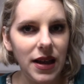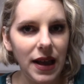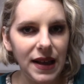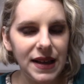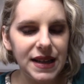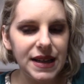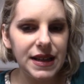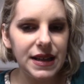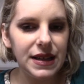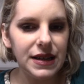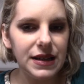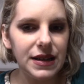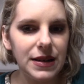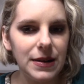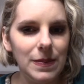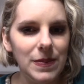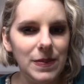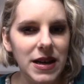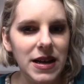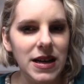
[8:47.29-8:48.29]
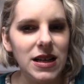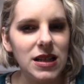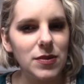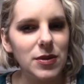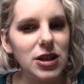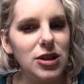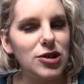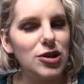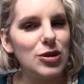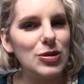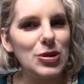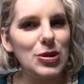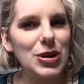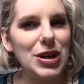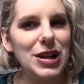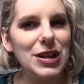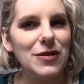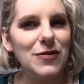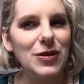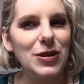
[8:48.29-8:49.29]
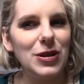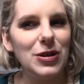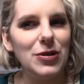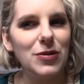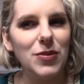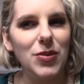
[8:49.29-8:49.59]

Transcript: And it's because those are kind of a little